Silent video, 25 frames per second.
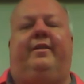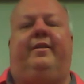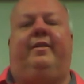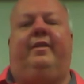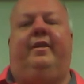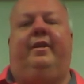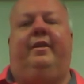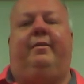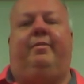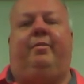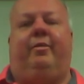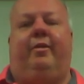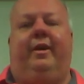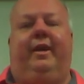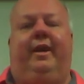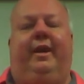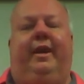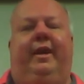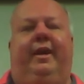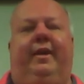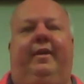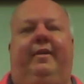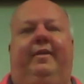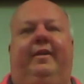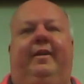is pretty
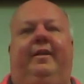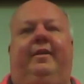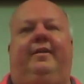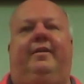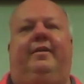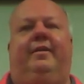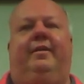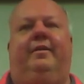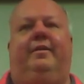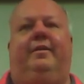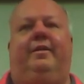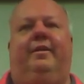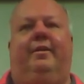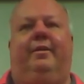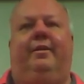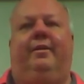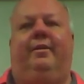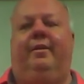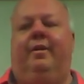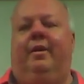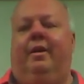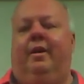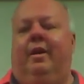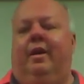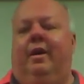easy to do,
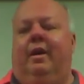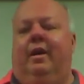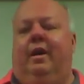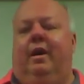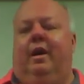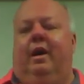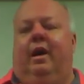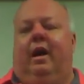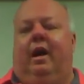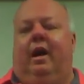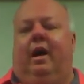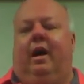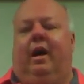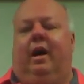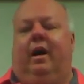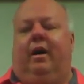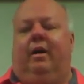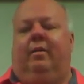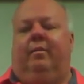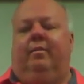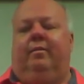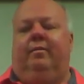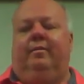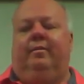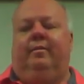
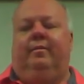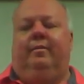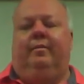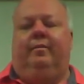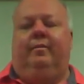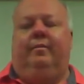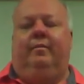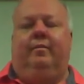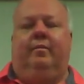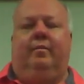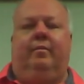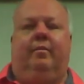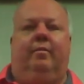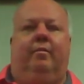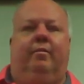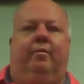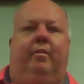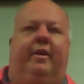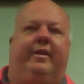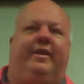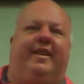but